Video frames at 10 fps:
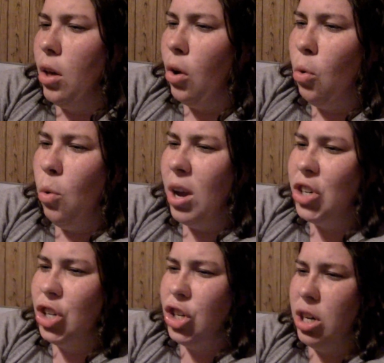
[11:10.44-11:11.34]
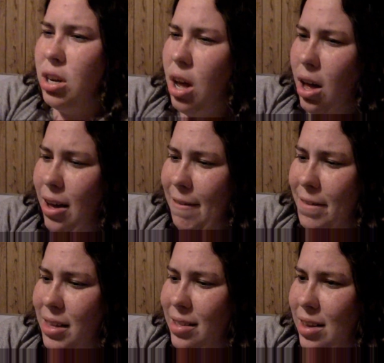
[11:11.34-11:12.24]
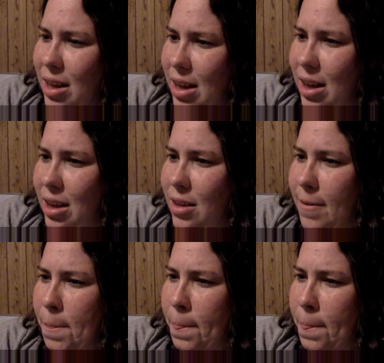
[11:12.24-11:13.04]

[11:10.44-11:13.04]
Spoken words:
Question of the day